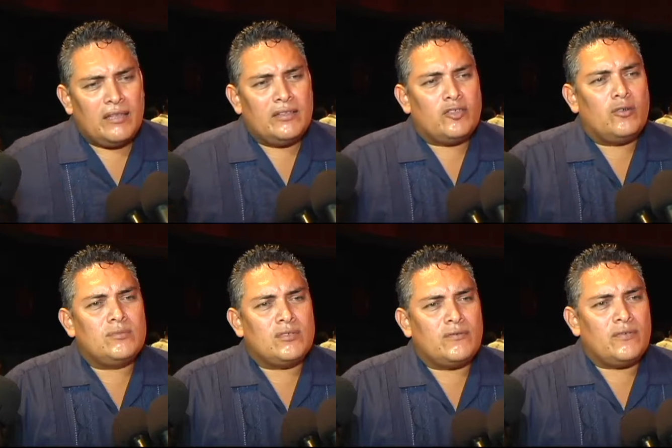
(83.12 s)
and in
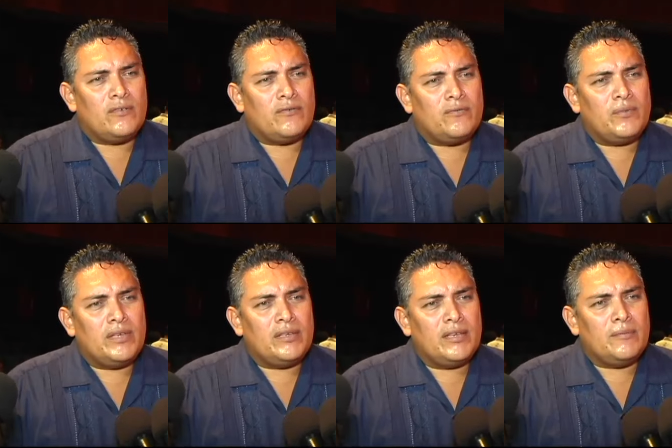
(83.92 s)
terms of of
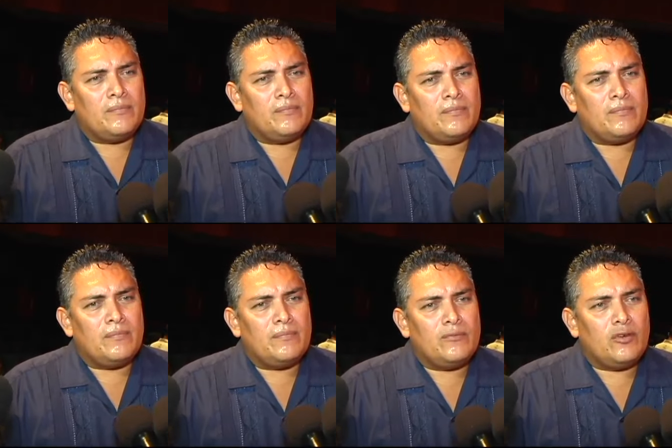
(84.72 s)
being um,
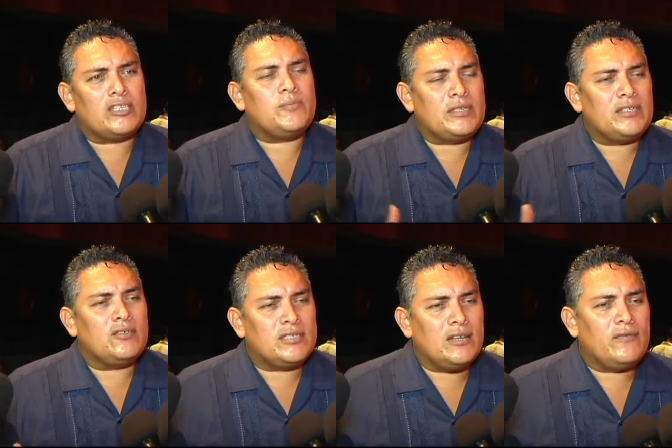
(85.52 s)
you're
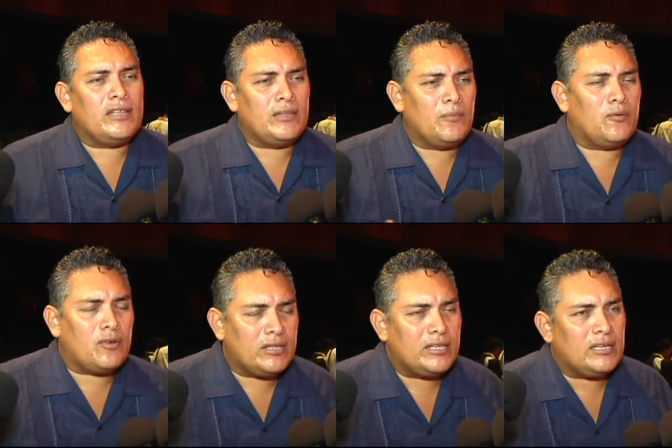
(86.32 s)
expressing yourself in a
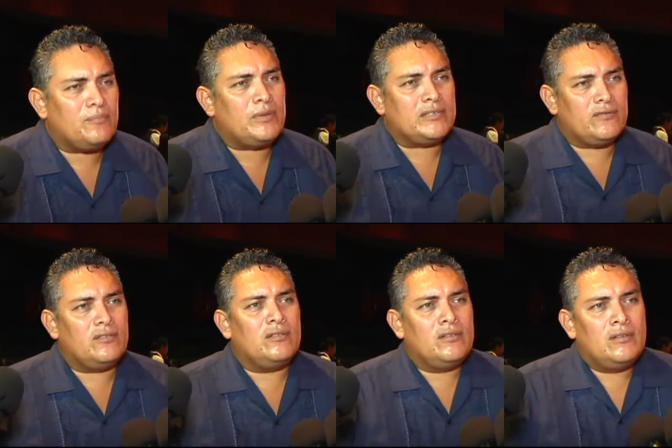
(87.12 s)
democratic and
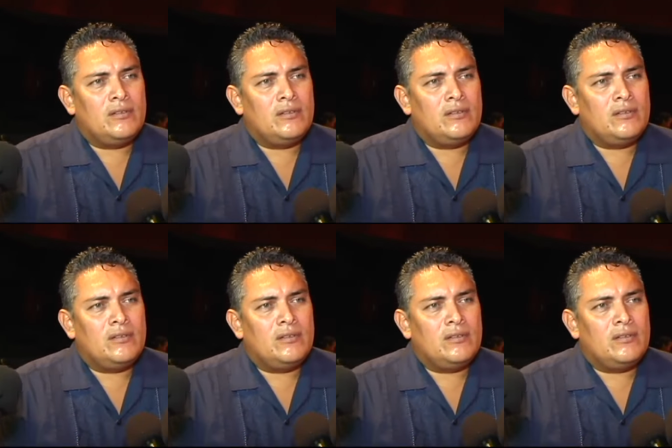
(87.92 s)
peaceful